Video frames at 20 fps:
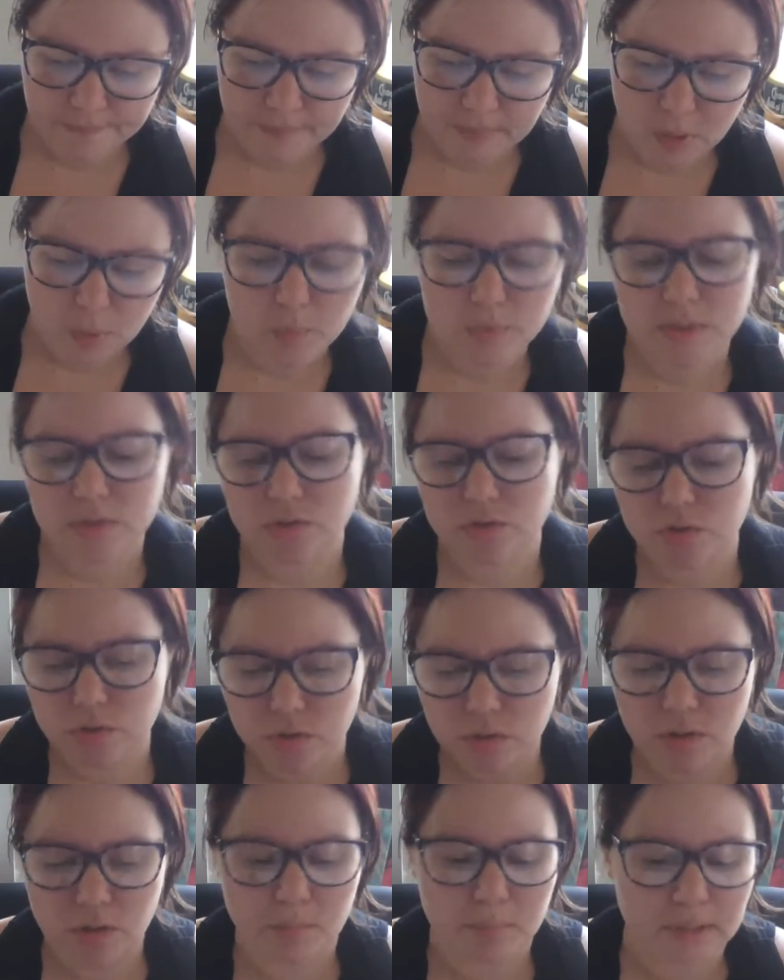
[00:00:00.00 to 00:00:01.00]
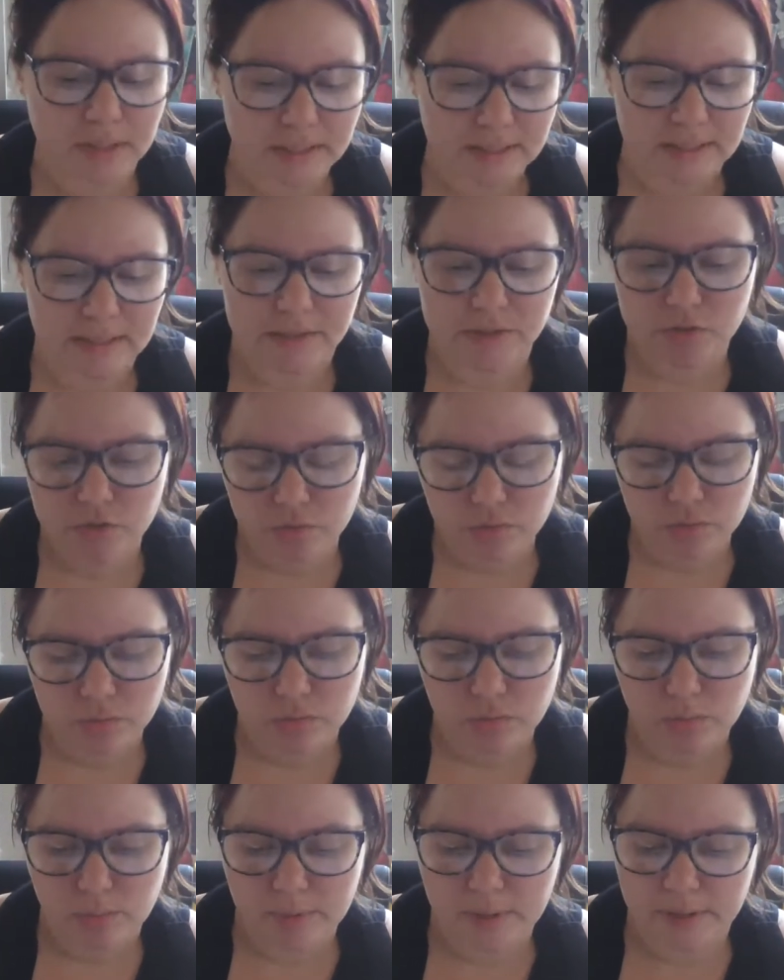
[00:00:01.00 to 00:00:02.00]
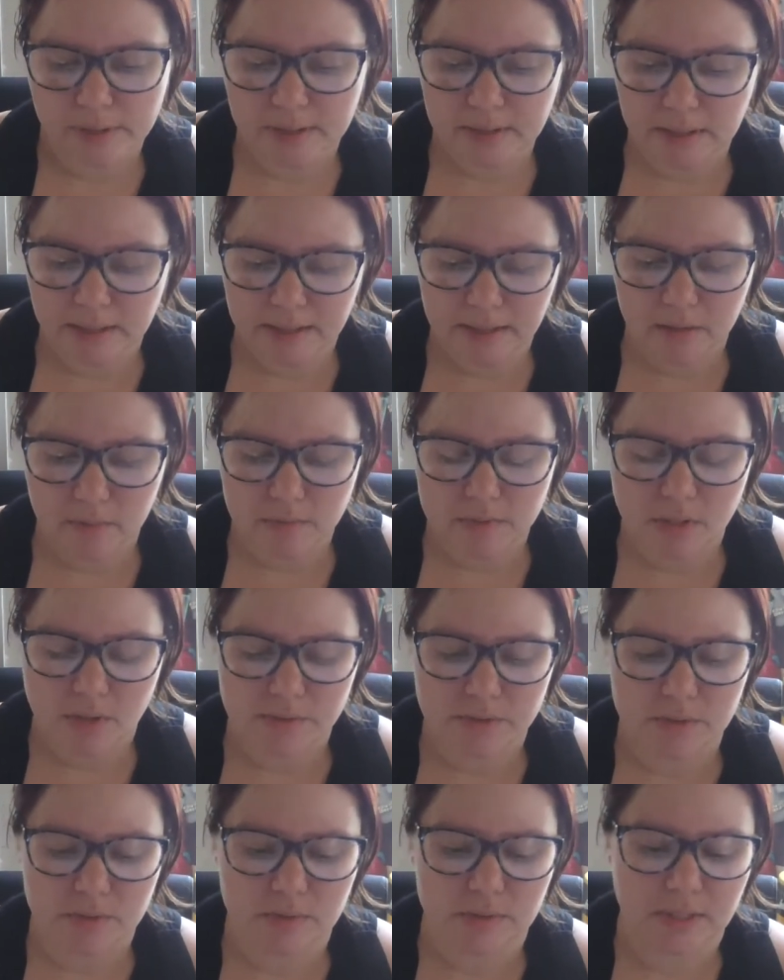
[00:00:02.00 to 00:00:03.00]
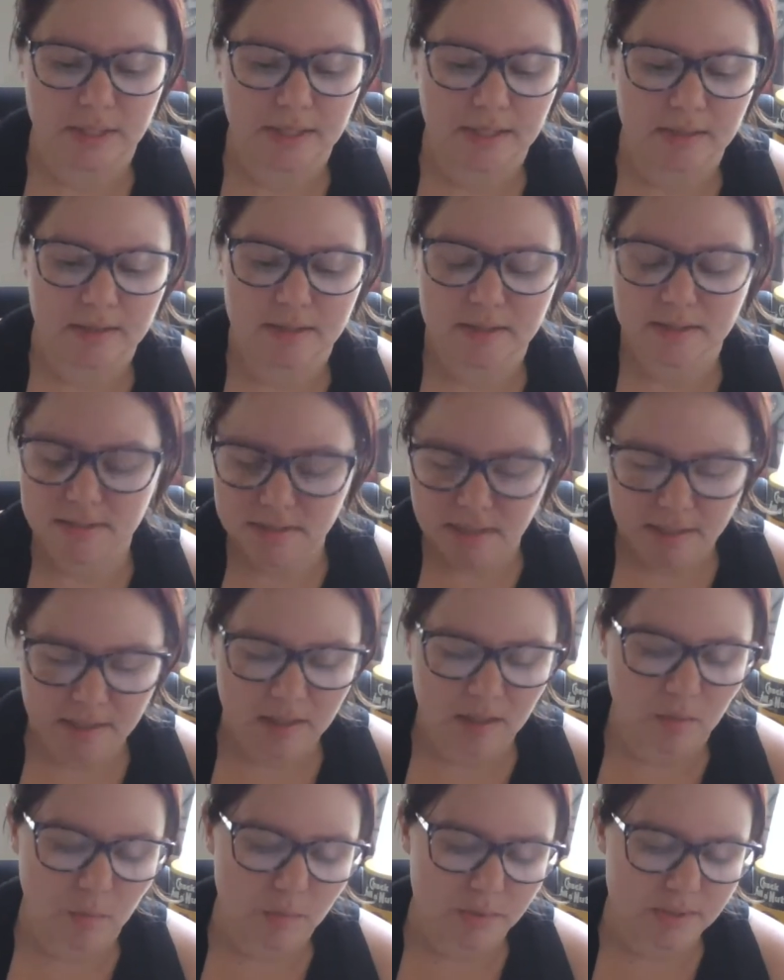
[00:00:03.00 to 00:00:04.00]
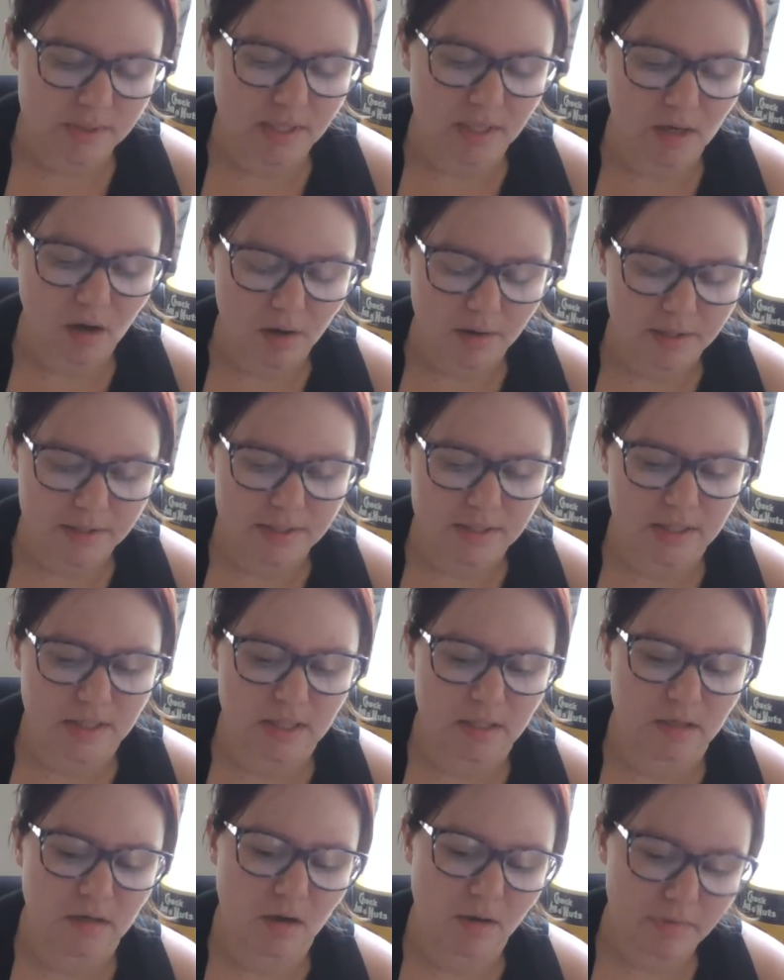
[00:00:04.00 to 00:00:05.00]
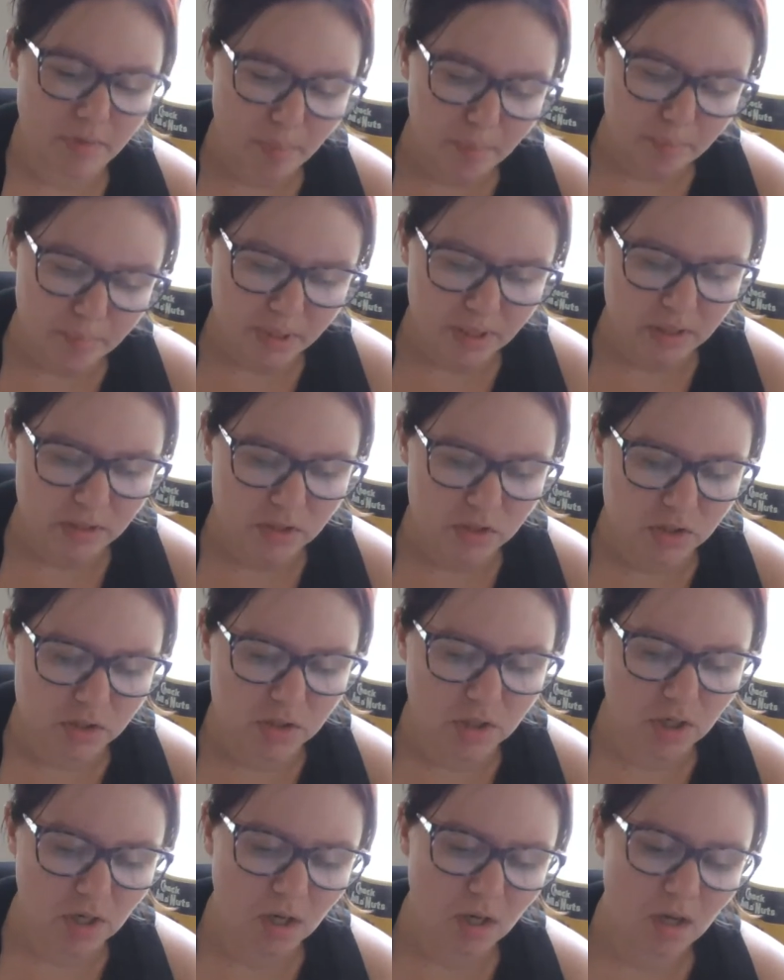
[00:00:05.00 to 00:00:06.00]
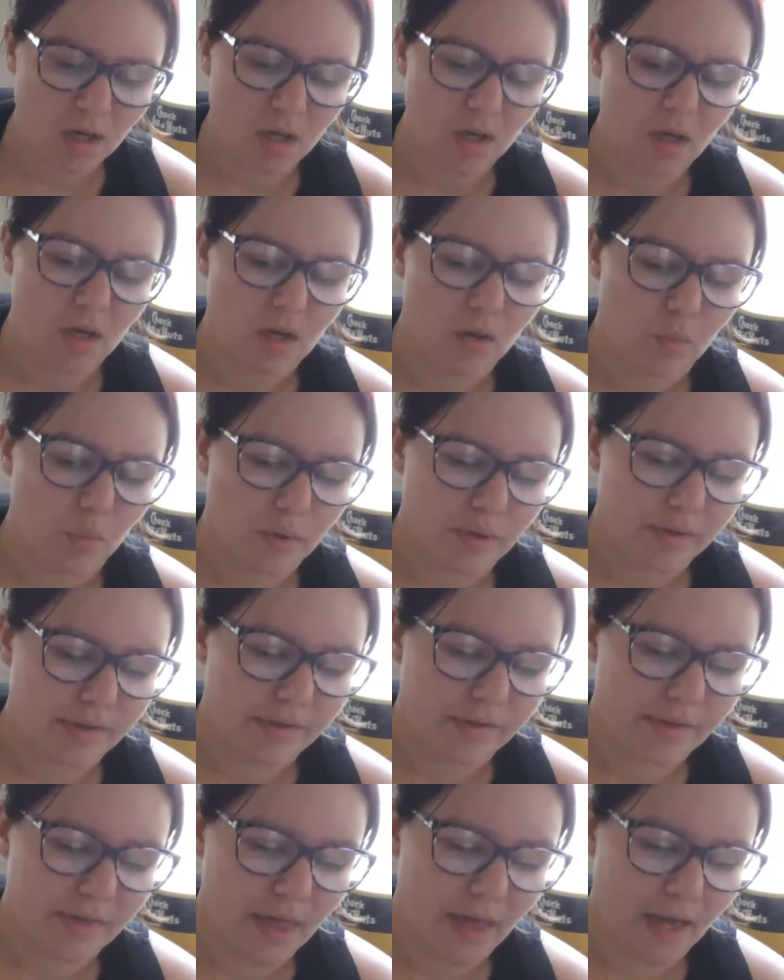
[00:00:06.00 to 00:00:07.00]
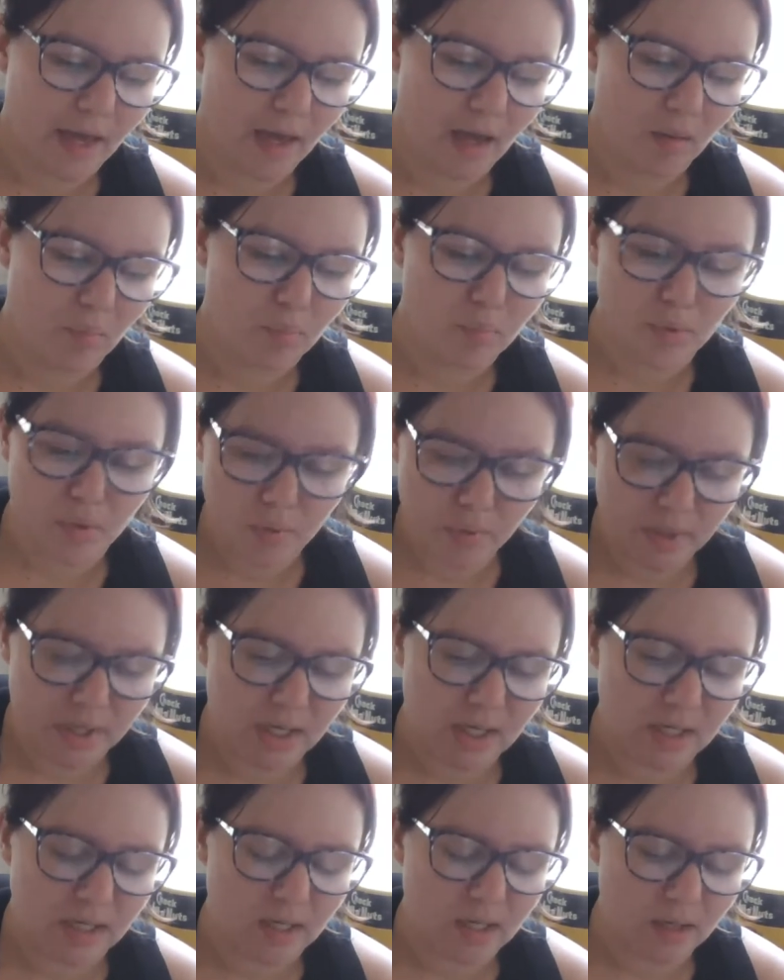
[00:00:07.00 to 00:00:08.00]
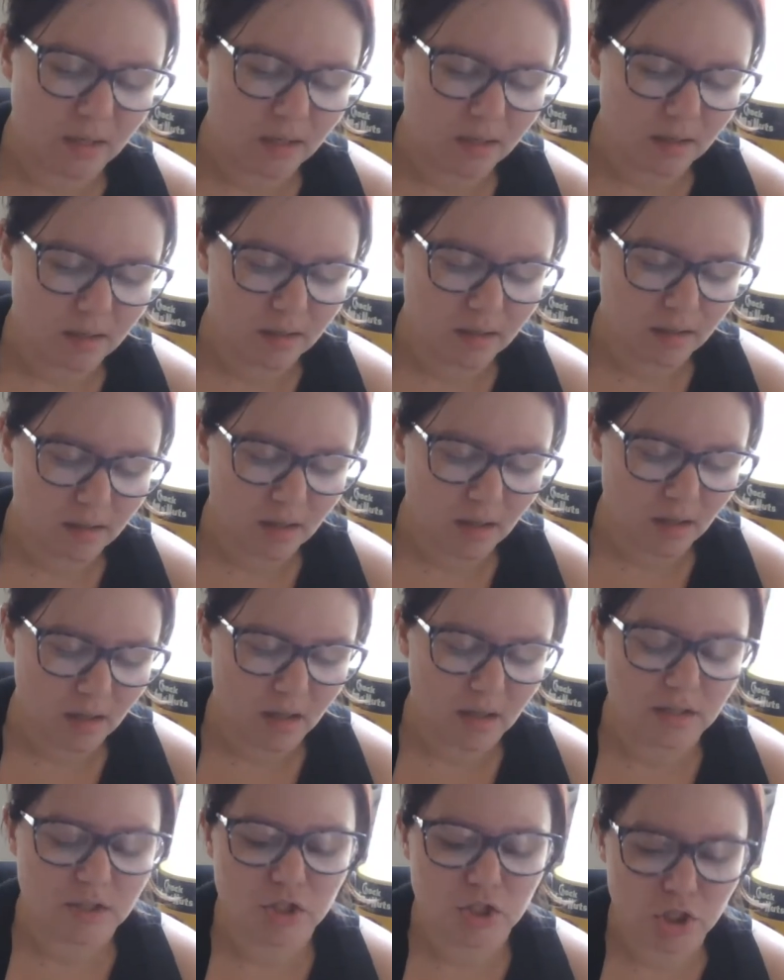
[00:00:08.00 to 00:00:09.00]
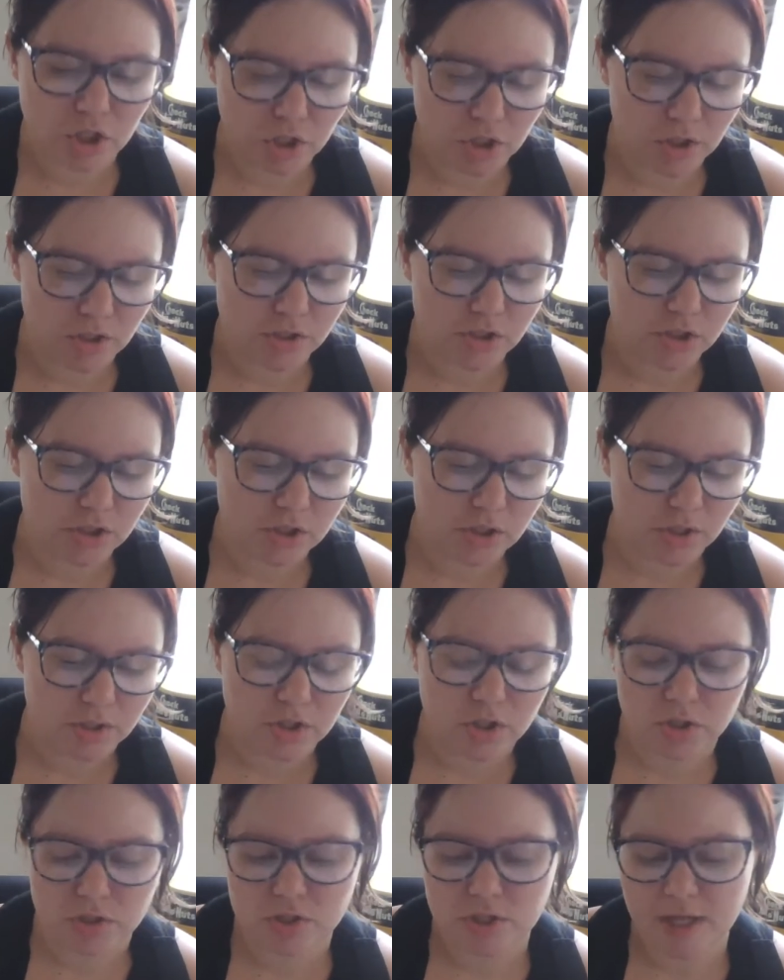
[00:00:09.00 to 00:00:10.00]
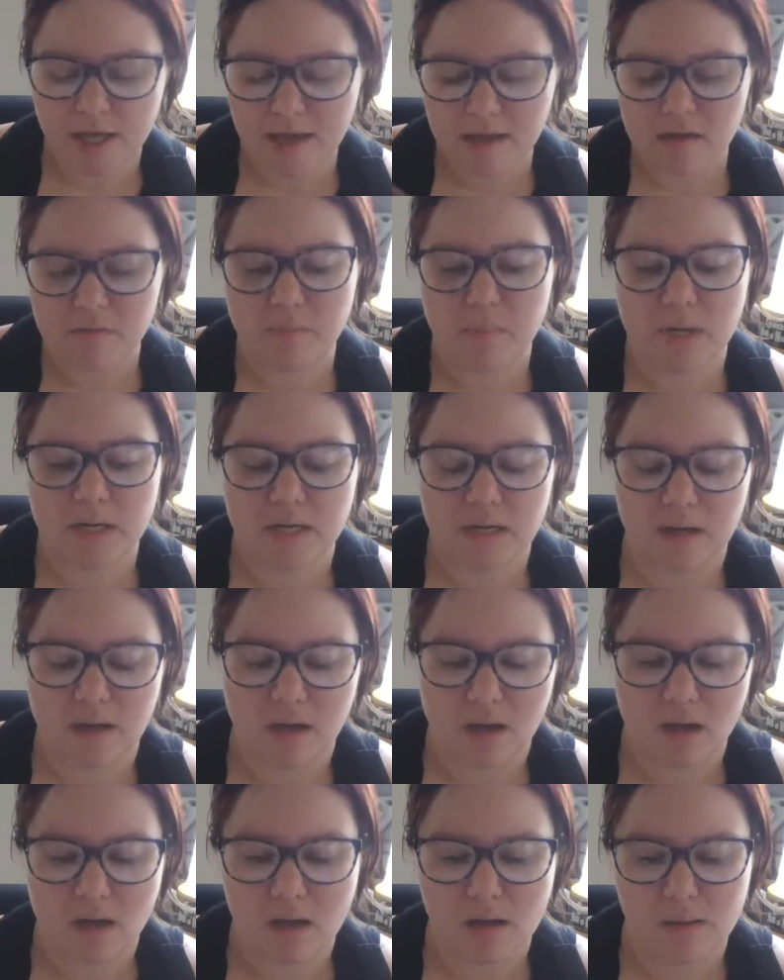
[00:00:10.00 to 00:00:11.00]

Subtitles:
it wasn't completely true, but like it was also like the setting was St. Augustine on the beach with a broken church, a church that had many